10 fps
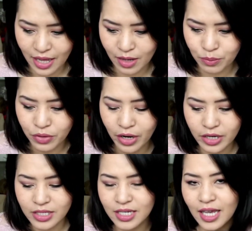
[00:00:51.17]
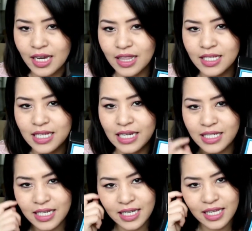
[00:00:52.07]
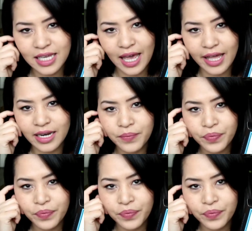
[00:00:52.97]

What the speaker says: And prior to getting this, I did get